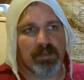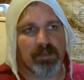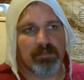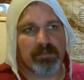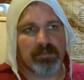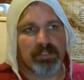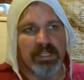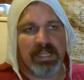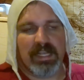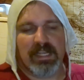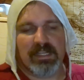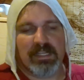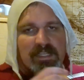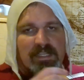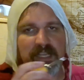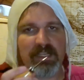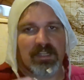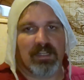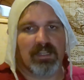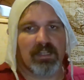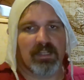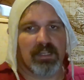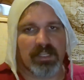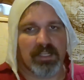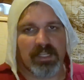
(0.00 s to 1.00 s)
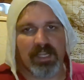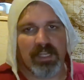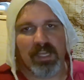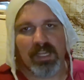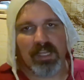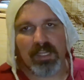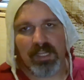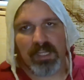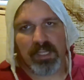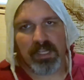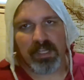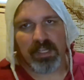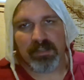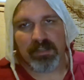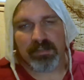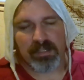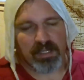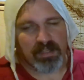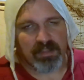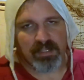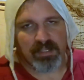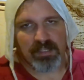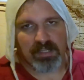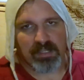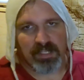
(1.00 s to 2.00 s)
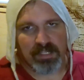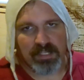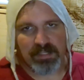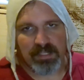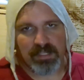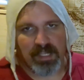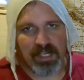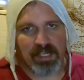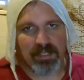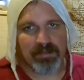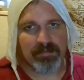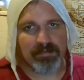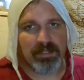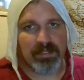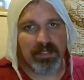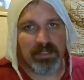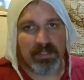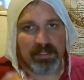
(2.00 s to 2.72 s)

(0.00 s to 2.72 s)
laying down a cut line or anything like that.